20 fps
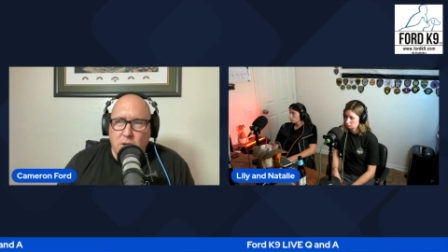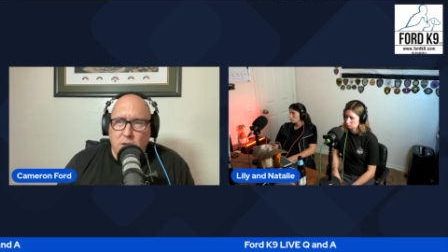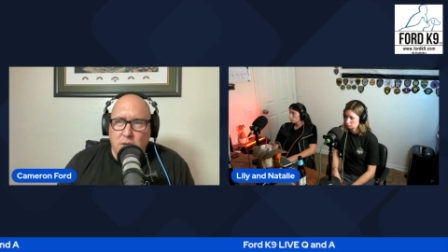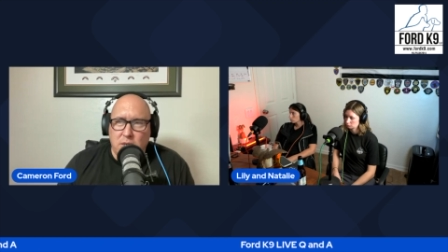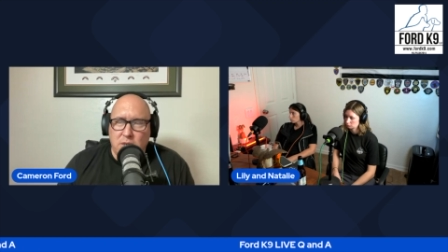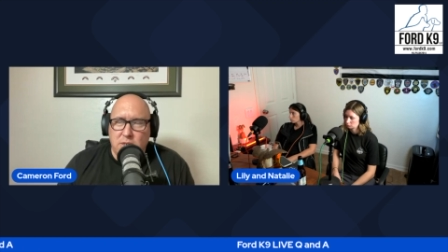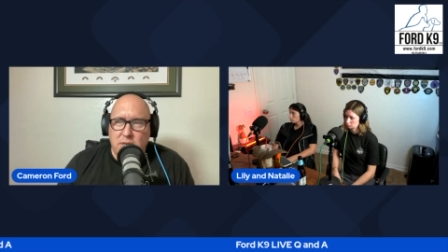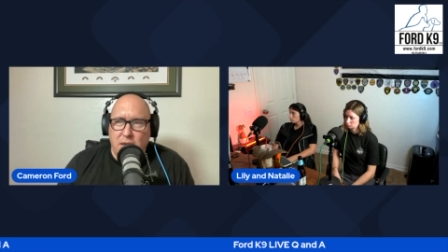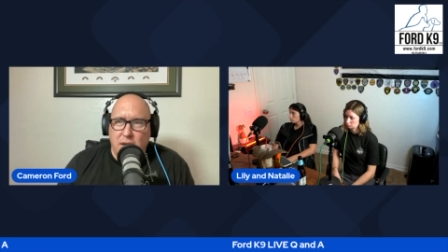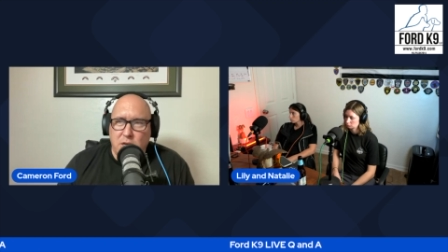
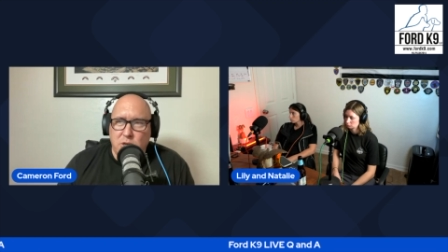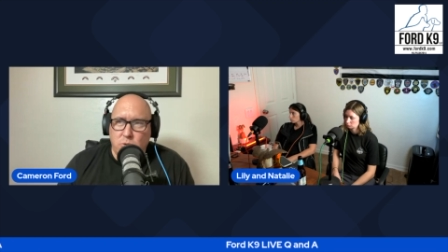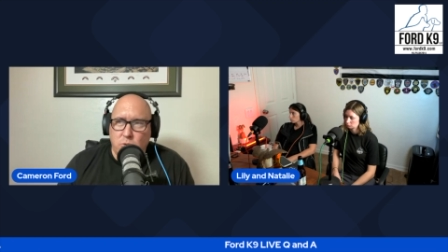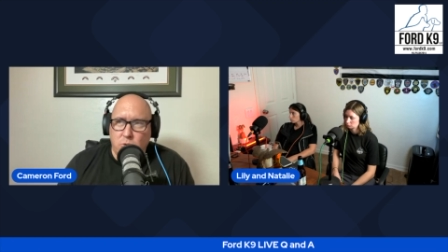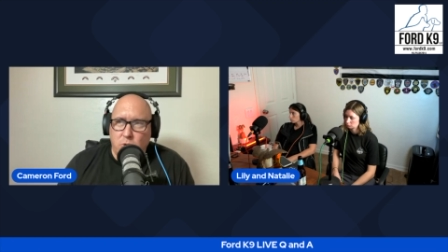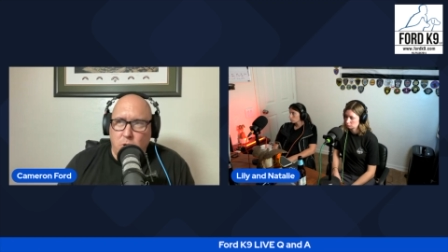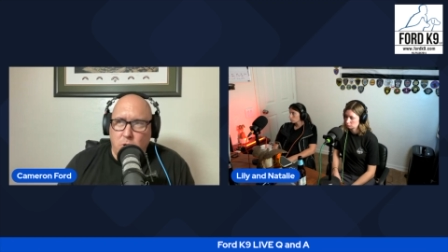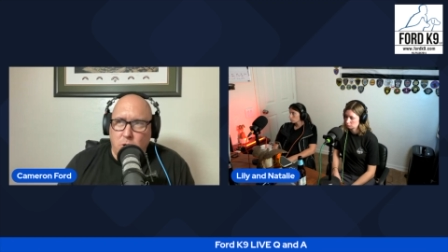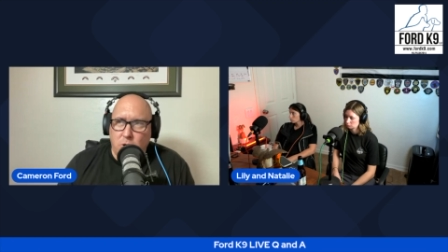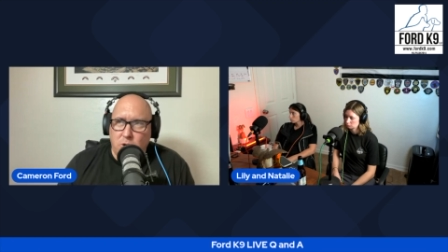
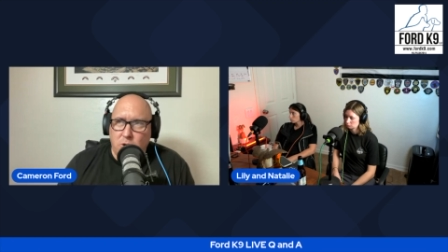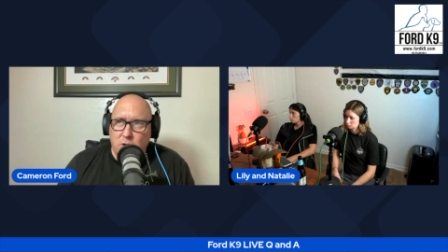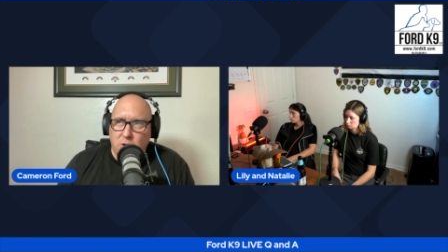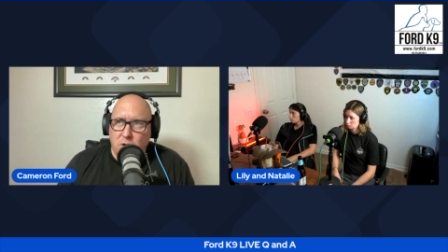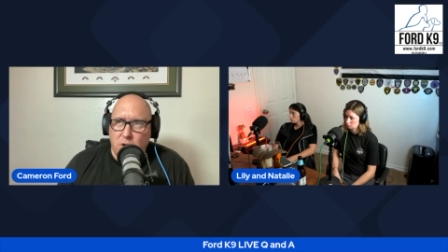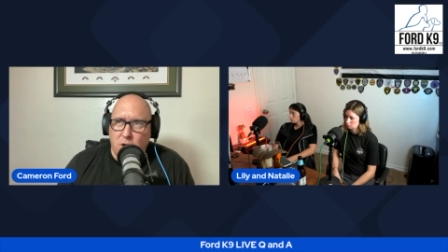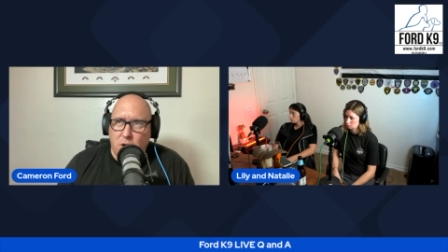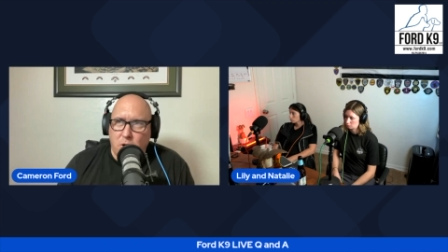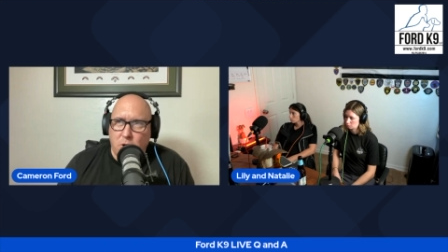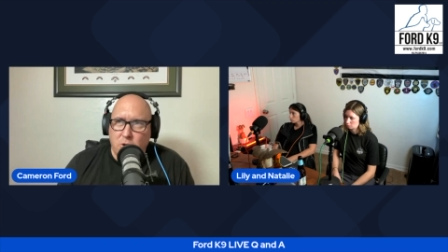contextual or
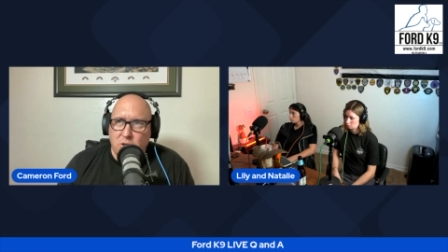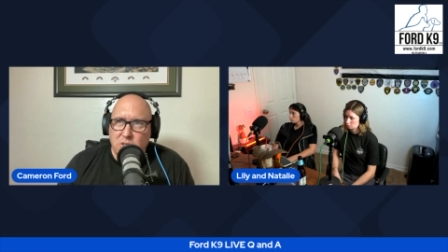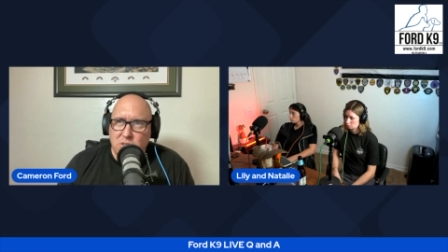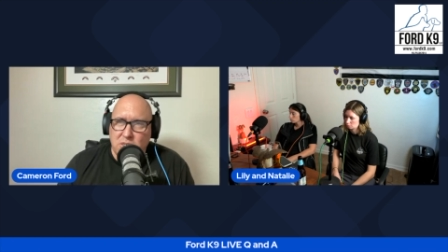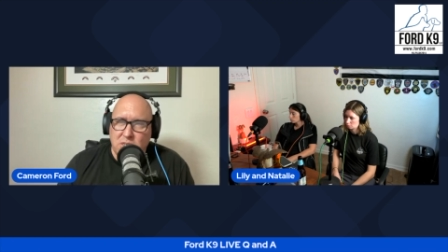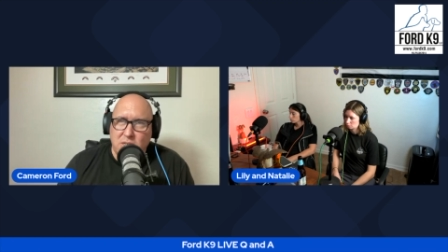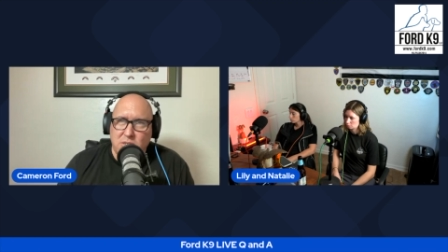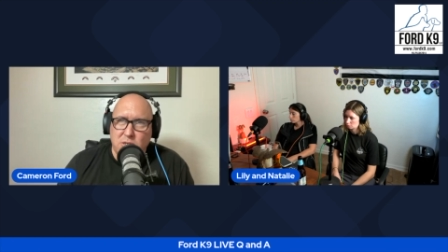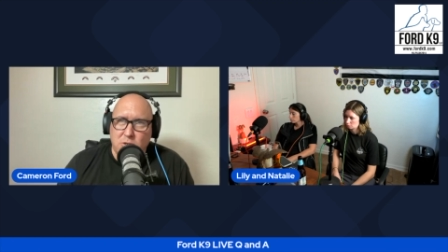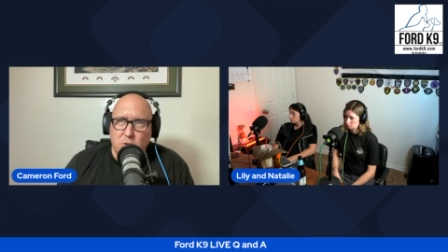our
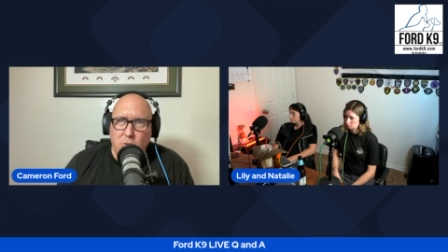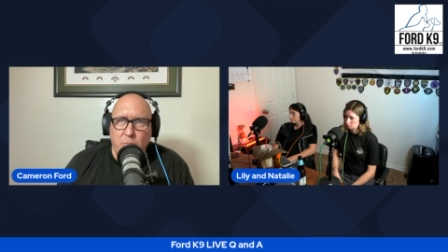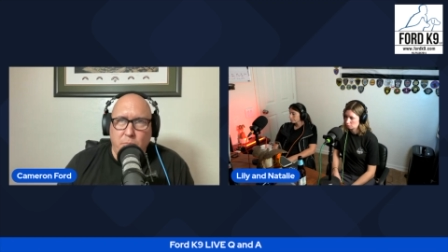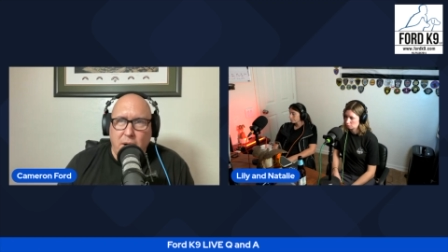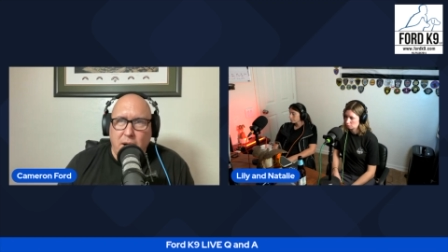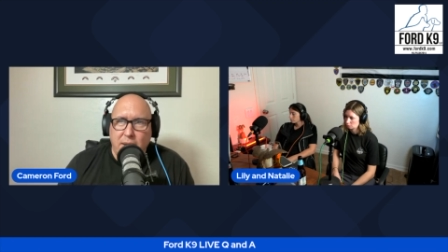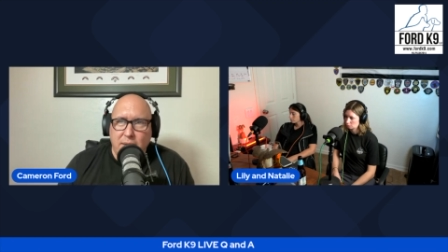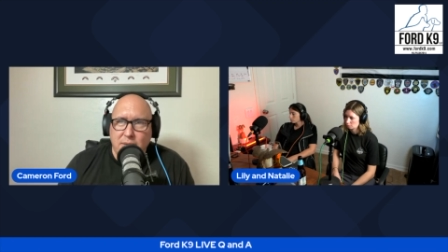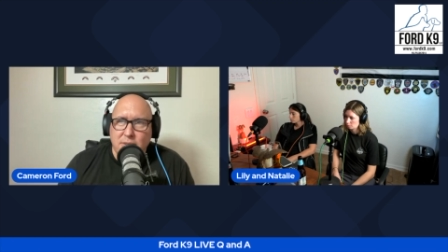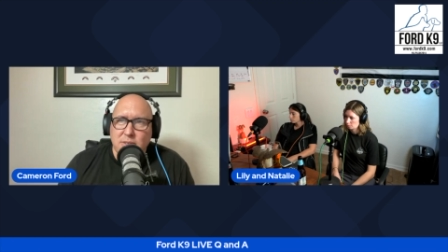statistical
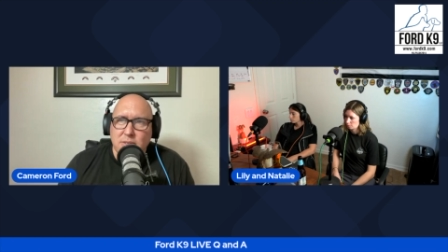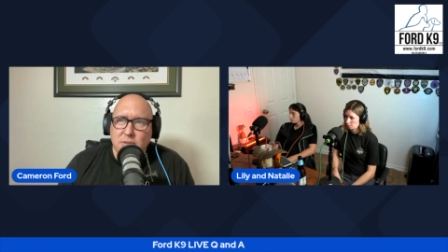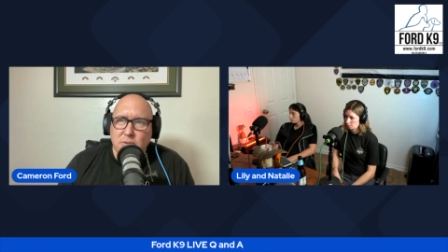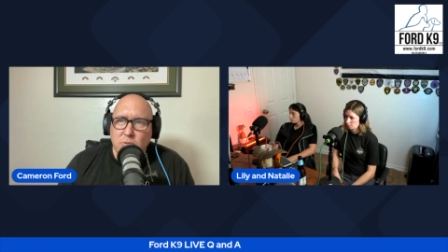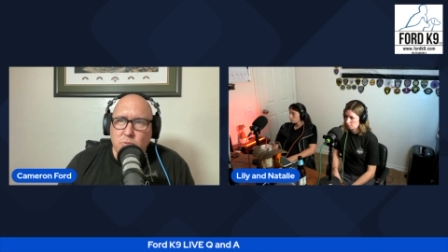bias,